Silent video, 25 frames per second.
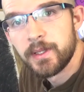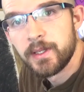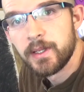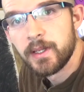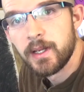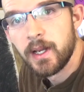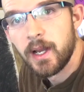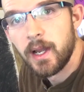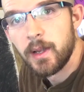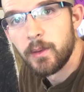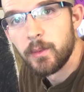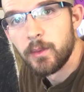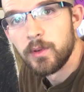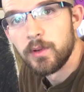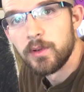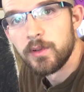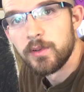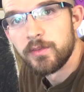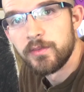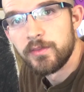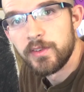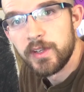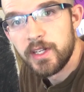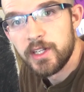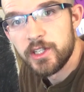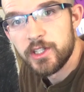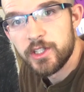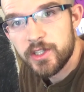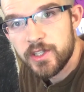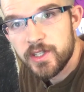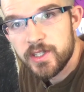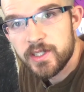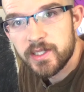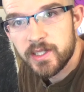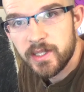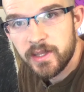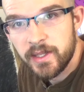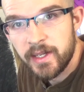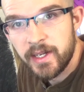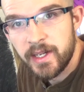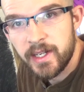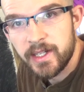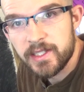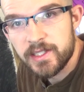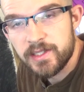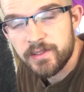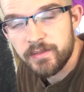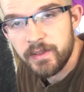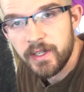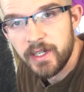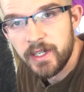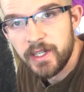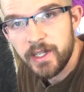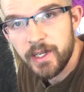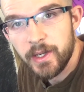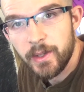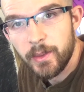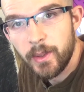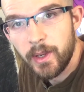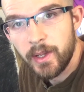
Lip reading: I will finish this in the next video.